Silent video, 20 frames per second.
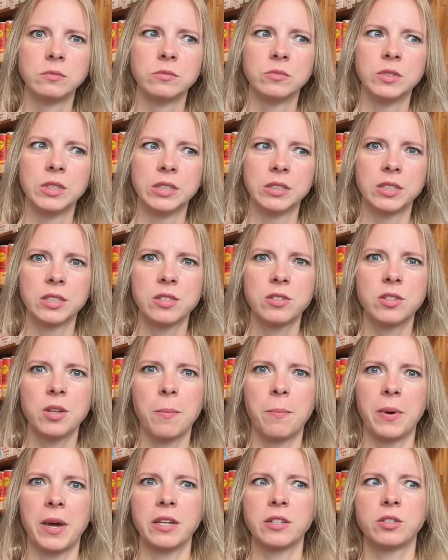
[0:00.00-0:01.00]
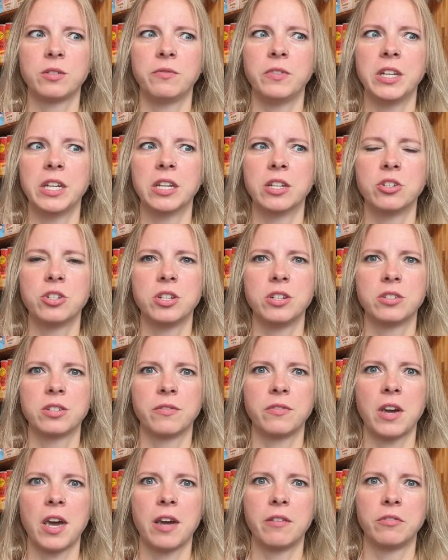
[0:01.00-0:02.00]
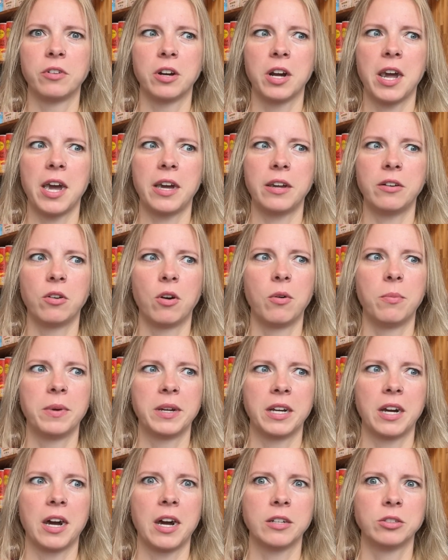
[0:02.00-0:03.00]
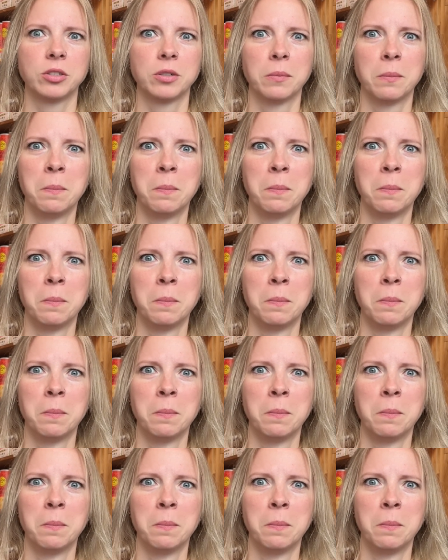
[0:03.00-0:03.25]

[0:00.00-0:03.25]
This is the best vegan cheese I've ever had. Oh my gosh.